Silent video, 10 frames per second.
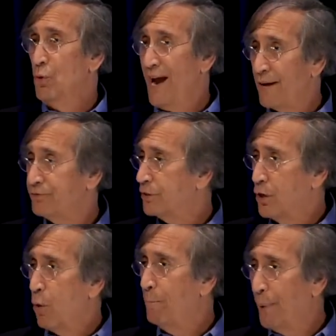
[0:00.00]
have to
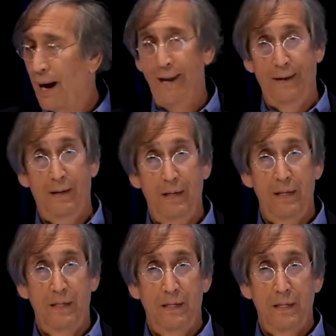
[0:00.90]
go. But
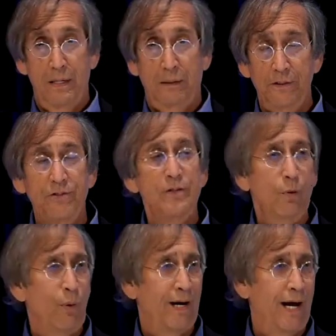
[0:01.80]
listen
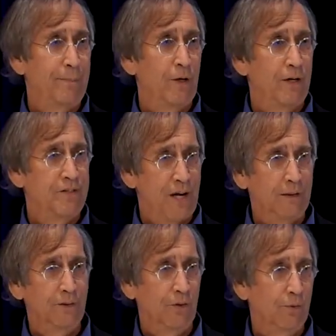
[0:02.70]
to what I'm going to
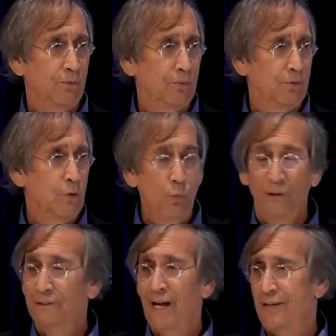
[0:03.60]
tell you. You
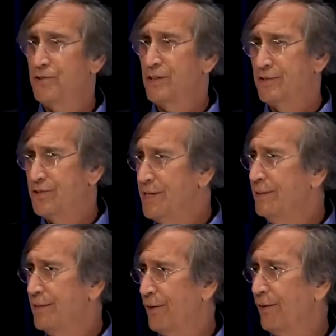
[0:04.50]
will not
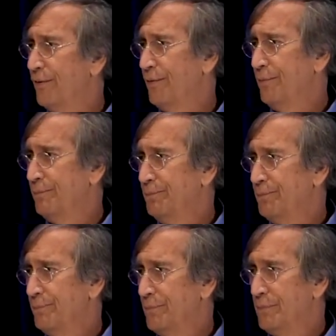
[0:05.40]
succeed there.
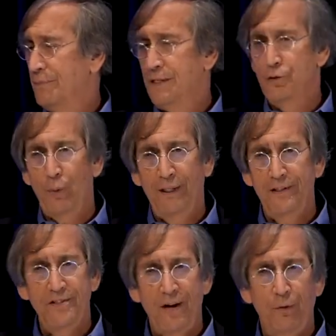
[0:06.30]
The
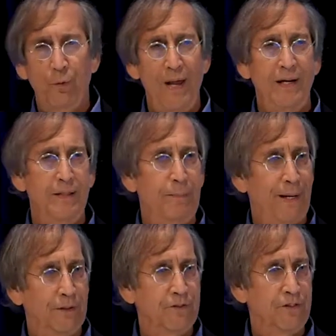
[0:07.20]
Israelis aren't ready, the
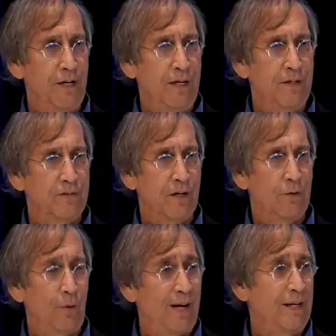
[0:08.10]
Palestinians
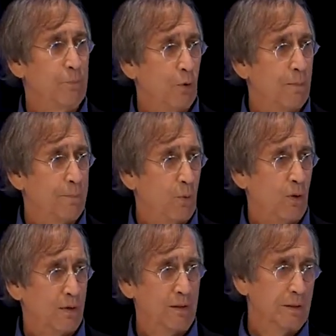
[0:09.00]
aren't ready, and more
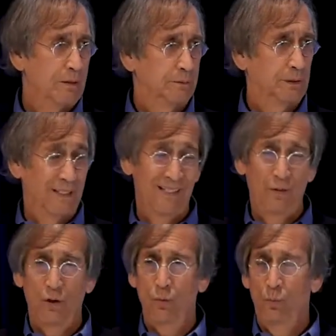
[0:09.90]

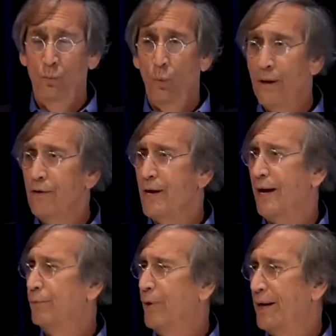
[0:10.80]
importantly, we're
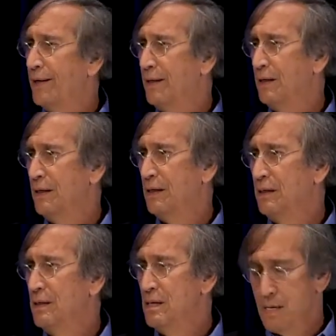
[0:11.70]
not ready.
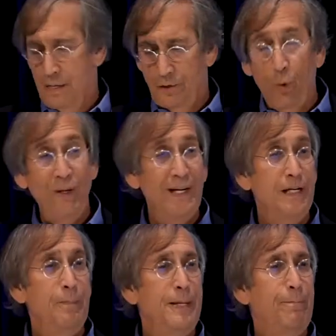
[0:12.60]
So we
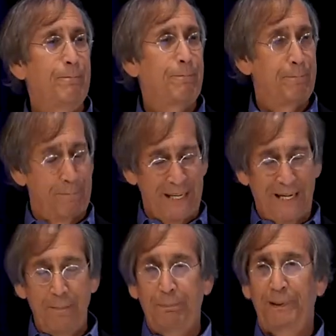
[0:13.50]
need to
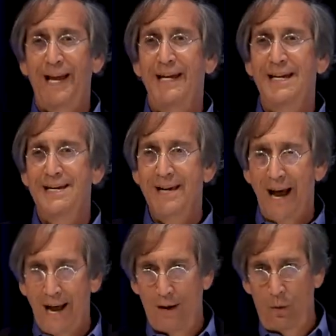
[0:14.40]
begin planning
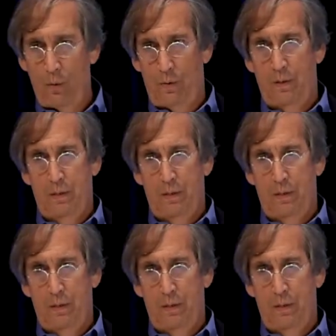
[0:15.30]
now,